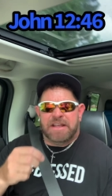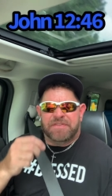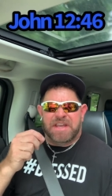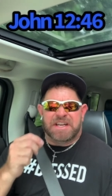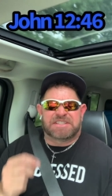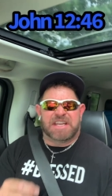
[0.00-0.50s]

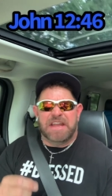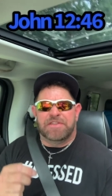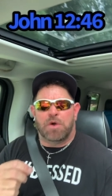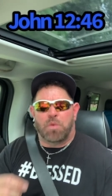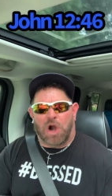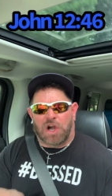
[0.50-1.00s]
that is in
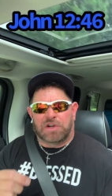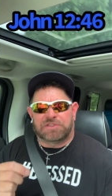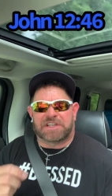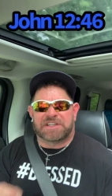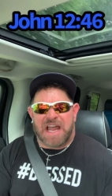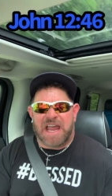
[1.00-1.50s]
the world
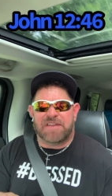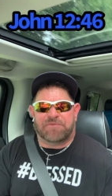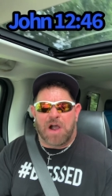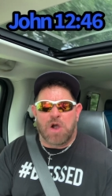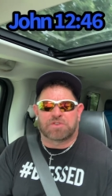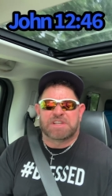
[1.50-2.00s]
today,
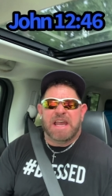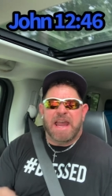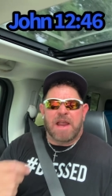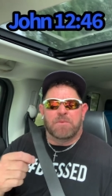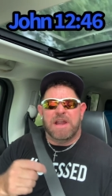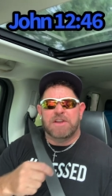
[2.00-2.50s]
folks.
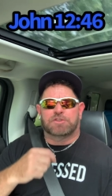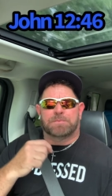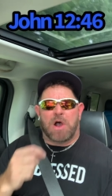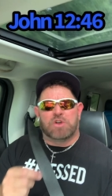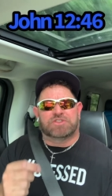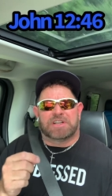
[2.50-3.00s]
And we're
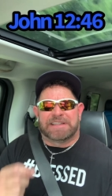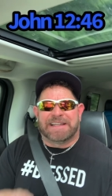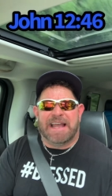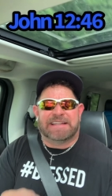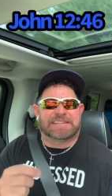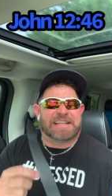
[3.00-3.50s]
supposed to
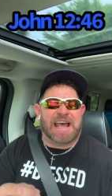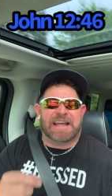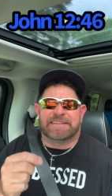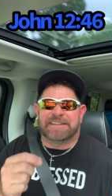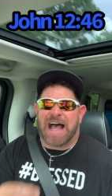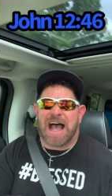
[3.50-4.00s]
let
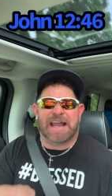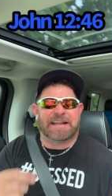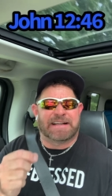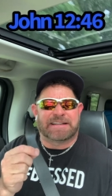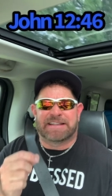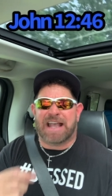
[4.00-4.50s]
that light
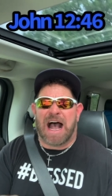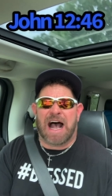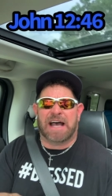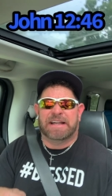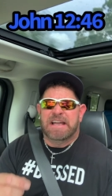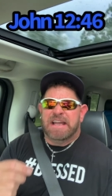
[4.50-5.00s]
of
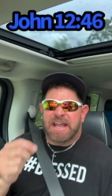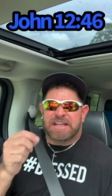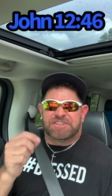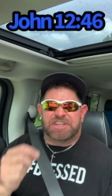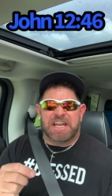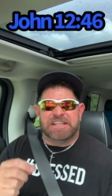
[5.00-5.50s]
God
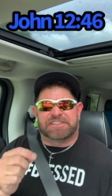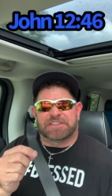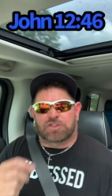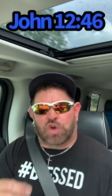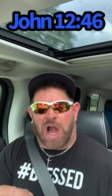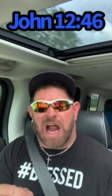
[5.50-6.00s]
and
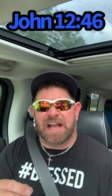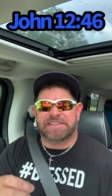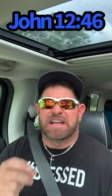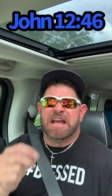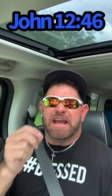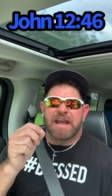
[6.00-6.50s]
Jesus
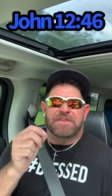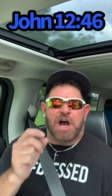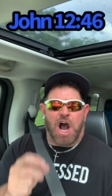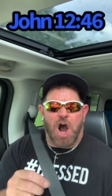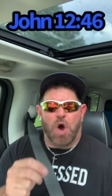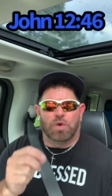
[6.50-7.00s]
Christ and the
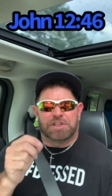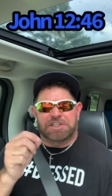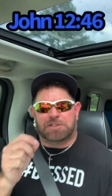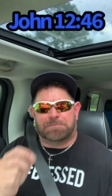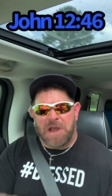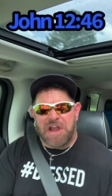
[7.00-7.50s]
Holy
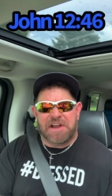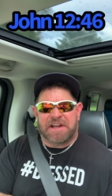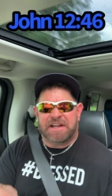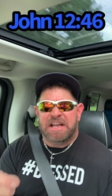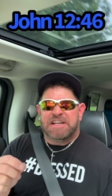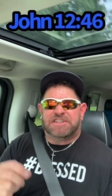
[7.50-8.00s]

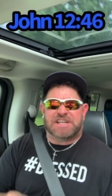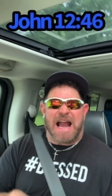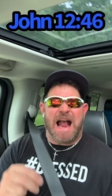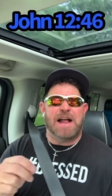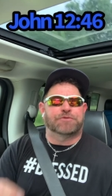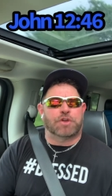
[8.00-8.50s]
Spirit
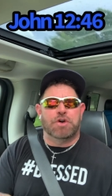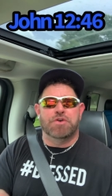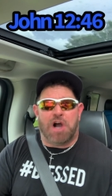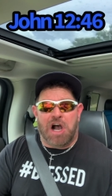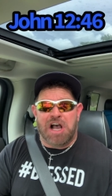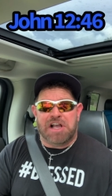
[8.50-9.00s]
shine through
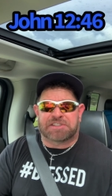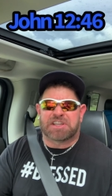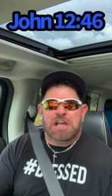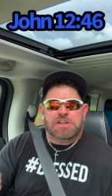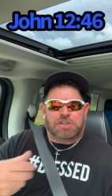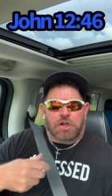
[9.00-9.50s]
us
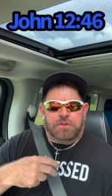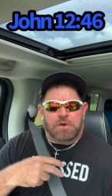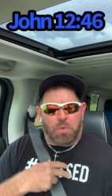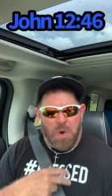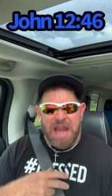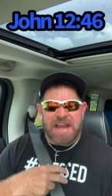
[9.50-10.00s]
so that
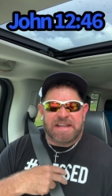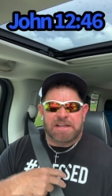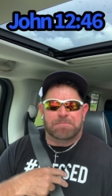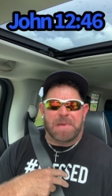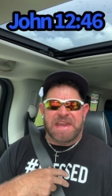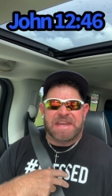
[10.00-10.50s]
we
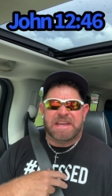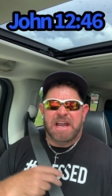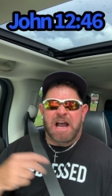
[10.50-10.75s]
can be